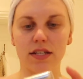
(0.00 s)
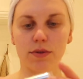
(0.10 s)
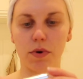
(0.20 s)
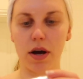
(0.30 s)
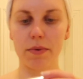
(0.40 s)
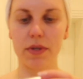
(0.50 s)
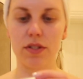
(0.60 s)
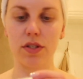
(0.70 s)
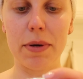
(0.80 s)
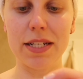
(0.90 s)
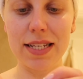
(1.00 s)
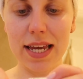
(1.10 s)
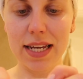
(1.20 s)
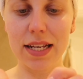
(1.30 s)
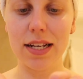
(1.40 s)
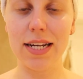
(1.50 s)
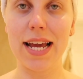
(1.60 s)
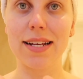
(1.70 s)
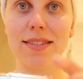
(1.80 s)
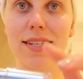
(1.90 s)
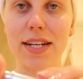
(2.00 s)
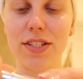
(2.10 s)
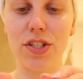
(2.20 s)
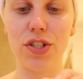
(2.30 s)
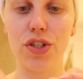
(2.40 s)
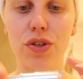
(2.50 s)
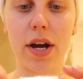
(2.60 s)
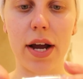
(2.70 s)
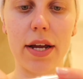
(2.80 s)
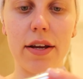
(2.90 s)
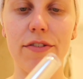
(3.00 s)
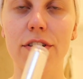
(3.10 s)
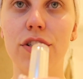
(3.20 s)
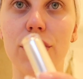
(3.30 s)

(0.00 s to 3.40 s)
is what I was particularly excited to try. If I just